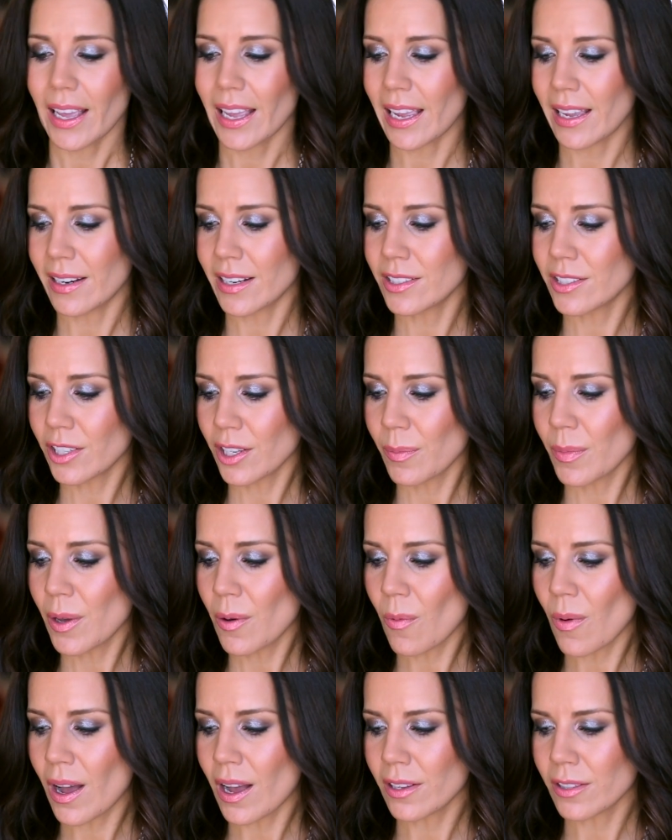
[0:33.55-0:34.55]
And it took me
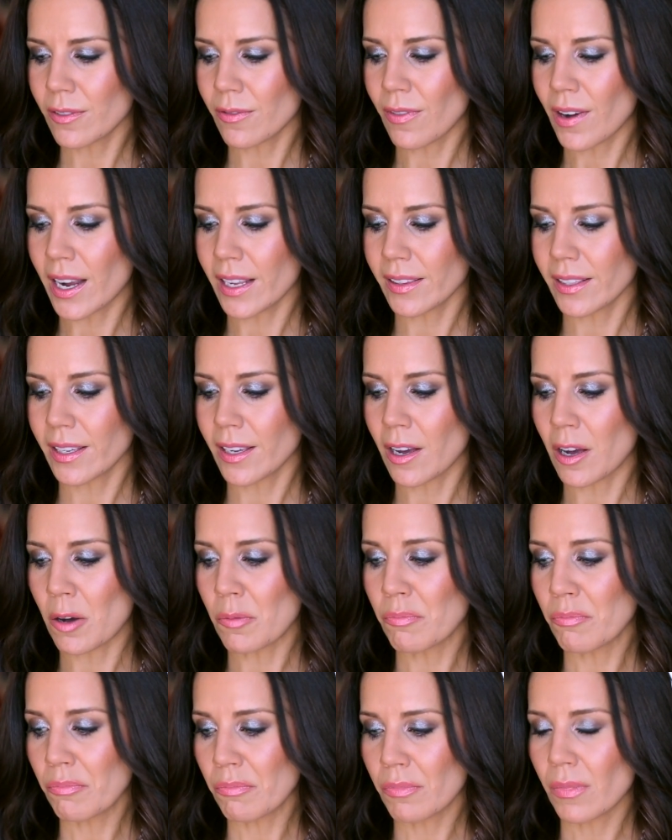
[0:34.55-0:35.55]
a while to finally
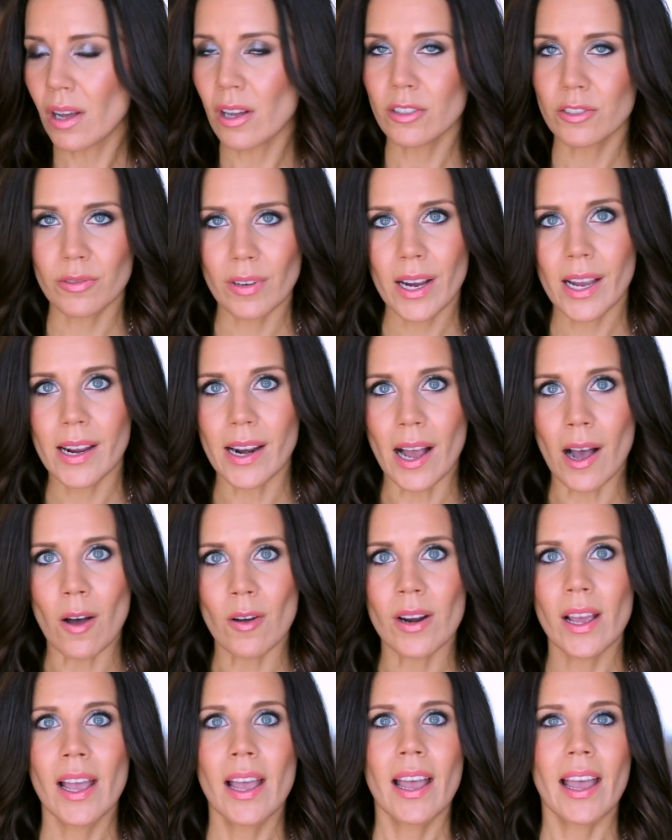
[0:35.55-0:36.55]
go, hmm, I'll try it
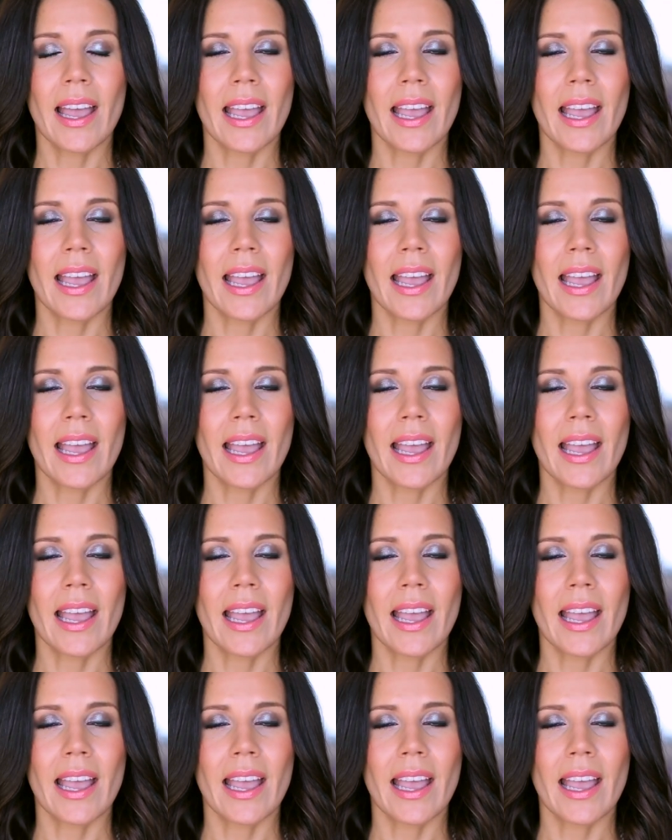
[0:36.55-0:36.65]
out.